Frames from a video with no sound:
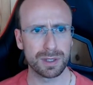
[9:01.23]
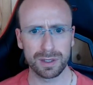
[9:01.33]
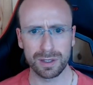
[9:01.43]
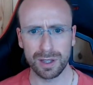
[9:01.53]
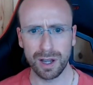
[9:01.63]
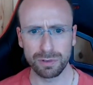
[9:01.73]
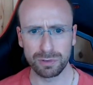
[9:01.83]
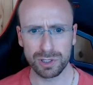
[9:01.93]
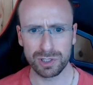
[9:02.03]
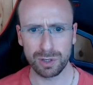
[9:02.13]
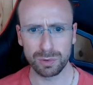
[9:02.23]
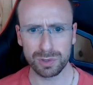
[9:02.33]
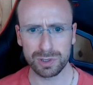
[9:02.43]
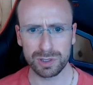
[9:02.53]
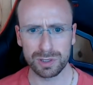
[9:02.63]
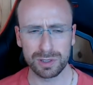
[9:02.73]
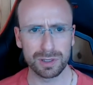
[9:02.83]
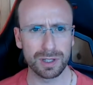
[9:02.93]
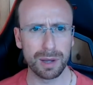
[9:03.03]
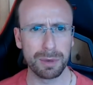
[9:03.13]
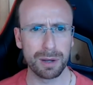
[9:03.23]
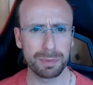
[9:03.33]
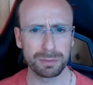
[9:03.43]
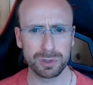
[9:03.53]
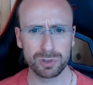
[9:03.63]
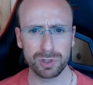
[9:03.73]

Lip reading: other results come up. I'm just trying to